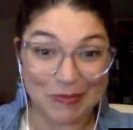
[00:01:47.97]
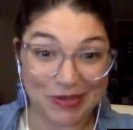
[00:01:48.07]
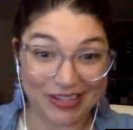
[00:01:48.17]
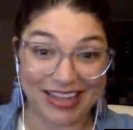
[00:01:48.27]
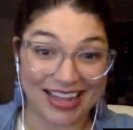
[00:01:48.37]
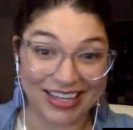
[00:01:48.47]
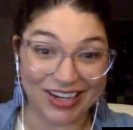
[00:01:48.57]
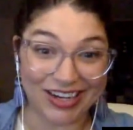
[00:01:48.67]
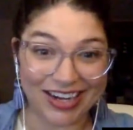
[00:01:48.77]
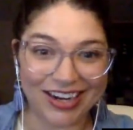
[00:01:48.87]
We're super glad that
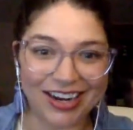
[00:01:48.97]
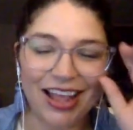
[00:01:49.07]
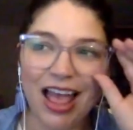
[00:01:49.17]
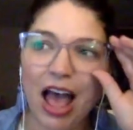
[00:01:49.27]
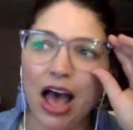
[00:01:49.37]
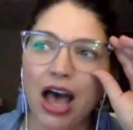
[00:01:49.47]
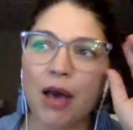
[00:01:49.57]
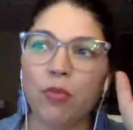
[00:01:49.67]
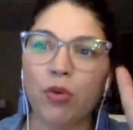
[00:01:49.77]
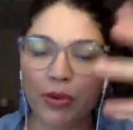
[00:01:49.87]
you're here. What